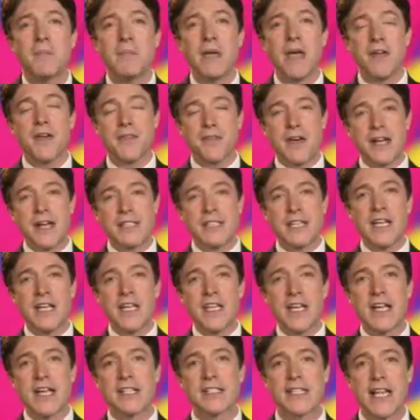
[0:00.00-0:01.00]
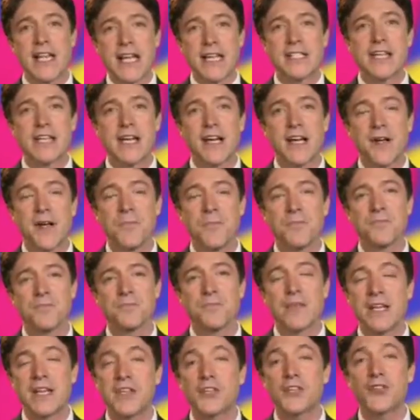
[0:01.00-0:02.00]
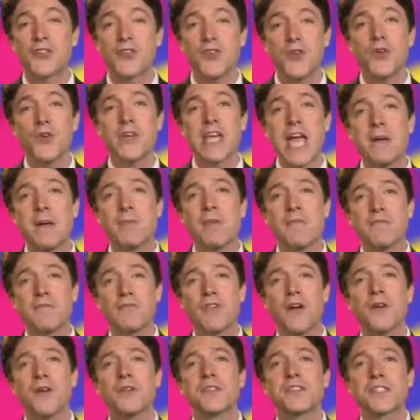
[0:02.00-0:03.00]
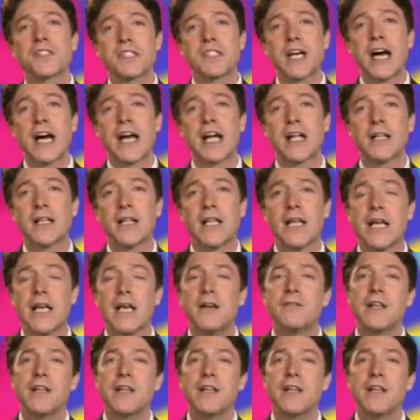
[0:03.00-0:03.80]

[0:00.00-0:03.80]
a mere 13 years later. In true Game of Thrones style,